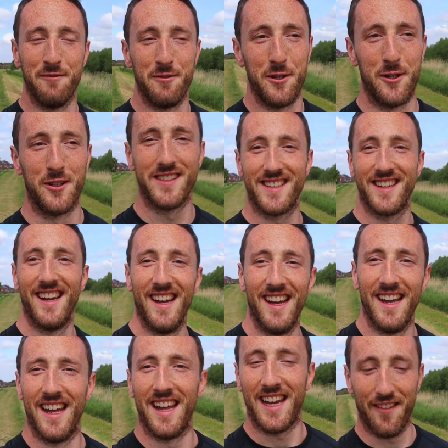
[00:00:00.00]
rules,
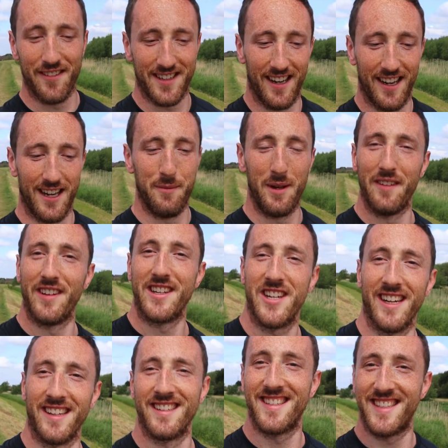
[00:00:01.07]
it gives a little bit of a
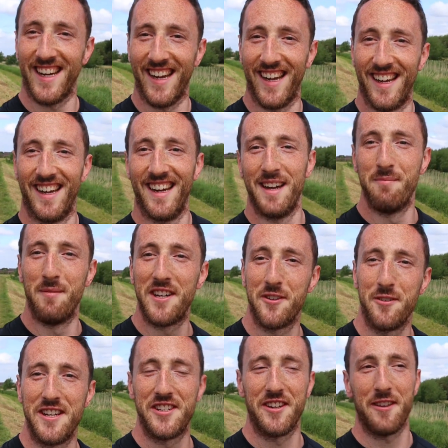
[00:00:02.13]
chance to measure
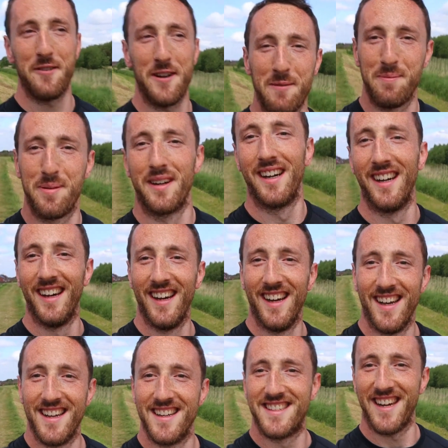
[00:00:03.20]
each other up,
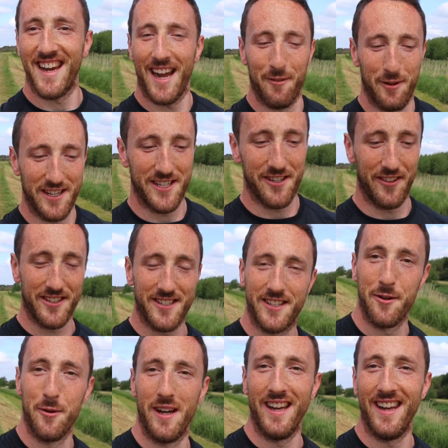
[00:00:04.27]
see how each other's
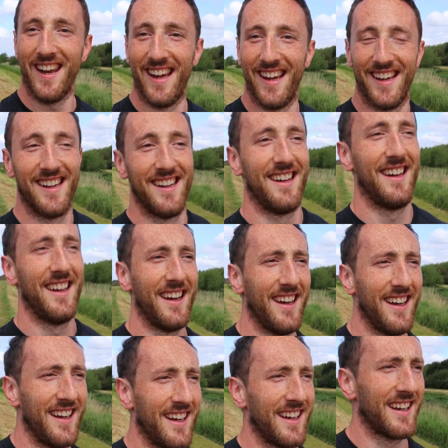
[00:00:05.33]
doing,
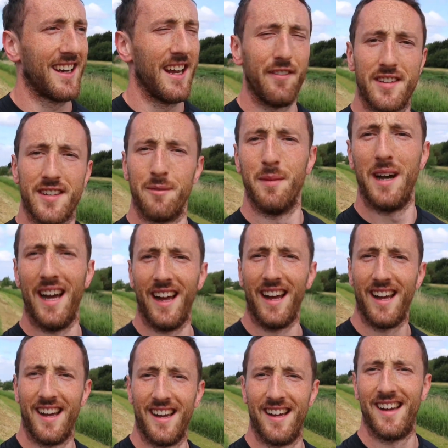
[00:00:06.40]
give some
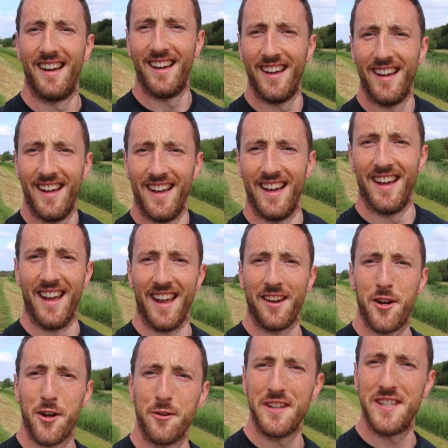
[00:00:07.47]

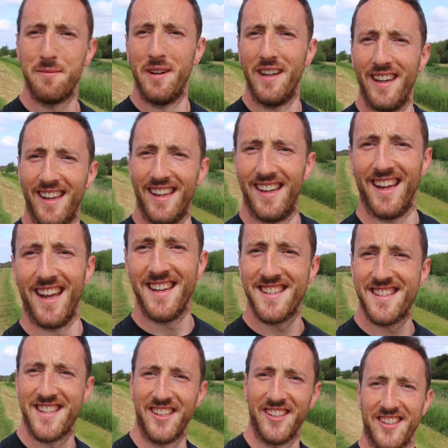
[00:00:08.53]
encouragement,
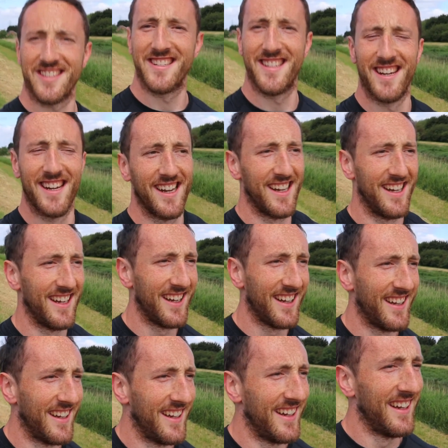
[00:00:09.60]
insults,
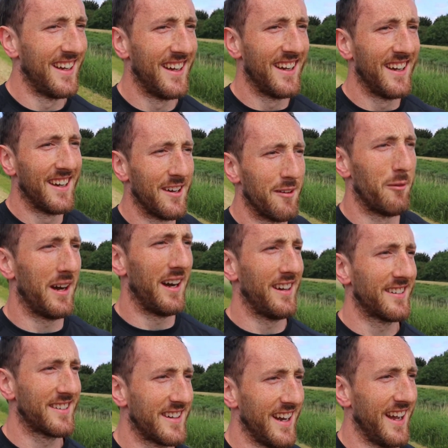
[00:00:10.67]

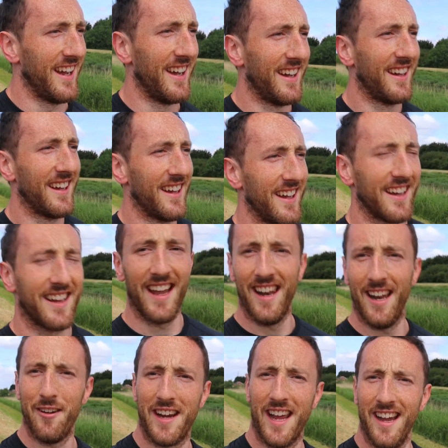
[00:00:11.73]
whilst getting
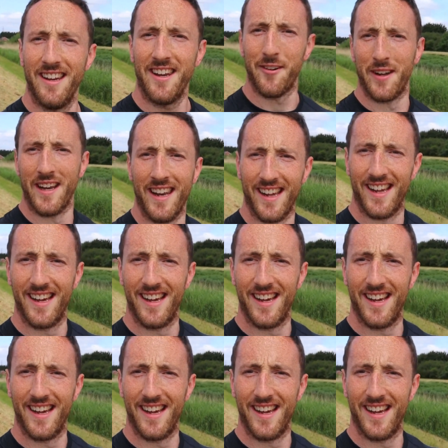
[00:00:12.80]
our cardio in.